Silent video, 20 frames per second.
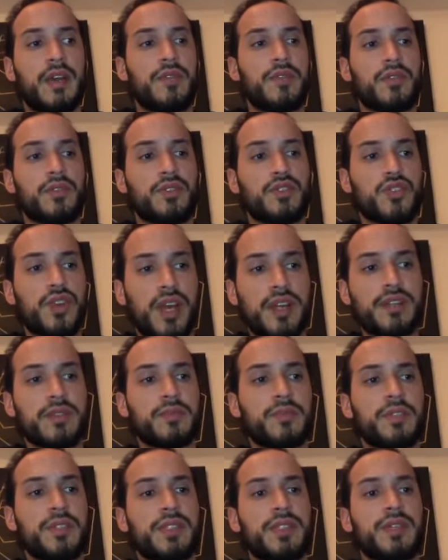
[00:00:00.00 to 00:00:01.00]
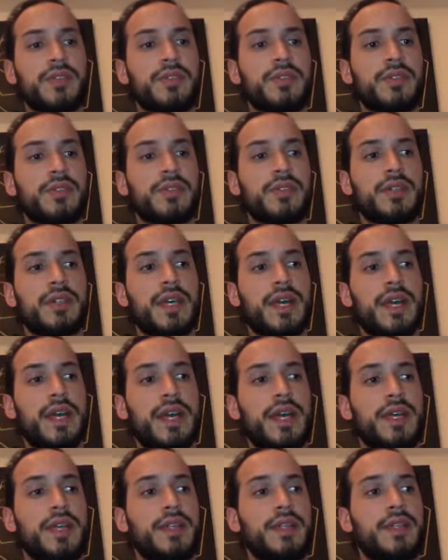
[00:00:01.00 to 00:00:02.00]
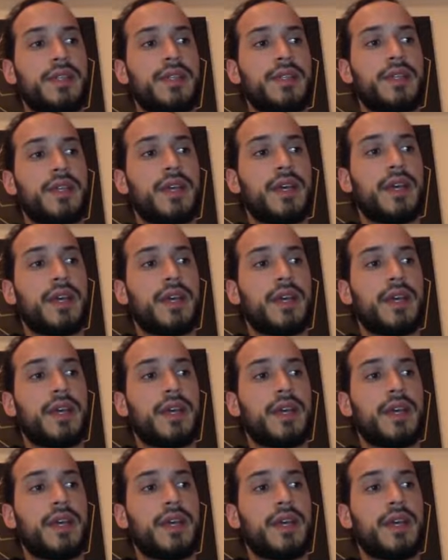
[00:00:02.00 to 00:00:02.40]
they'll try their material, and